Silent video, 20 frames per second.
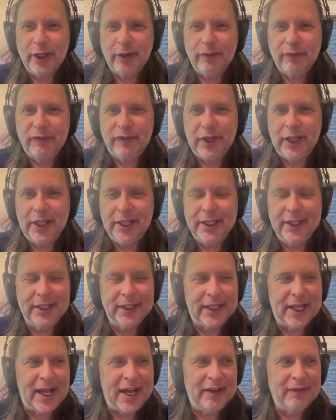fun and
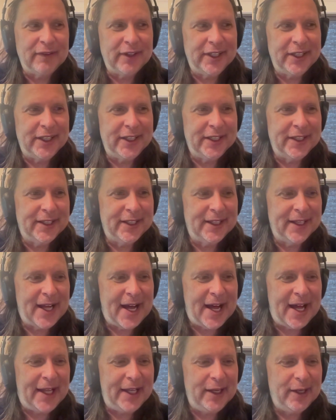lively and
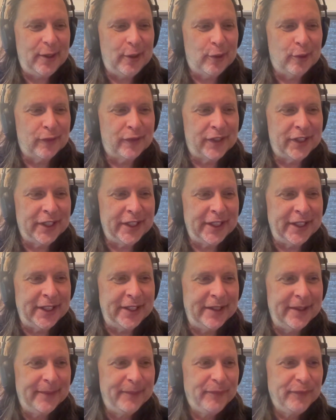not overly
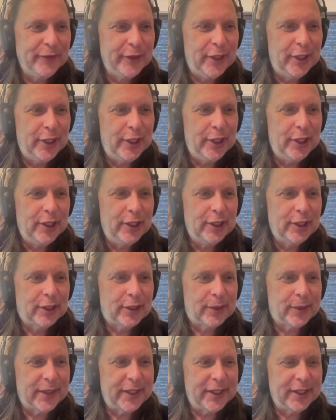
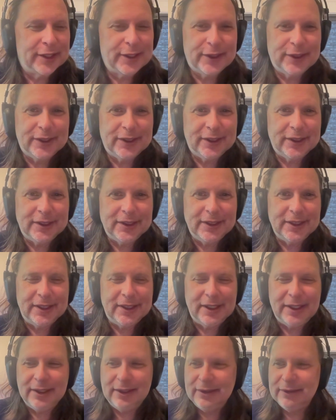critical
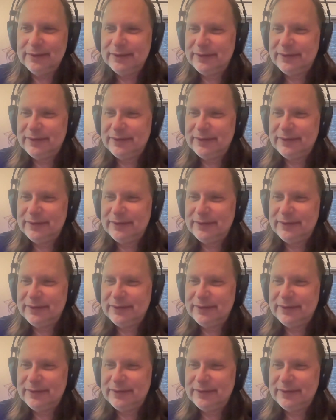of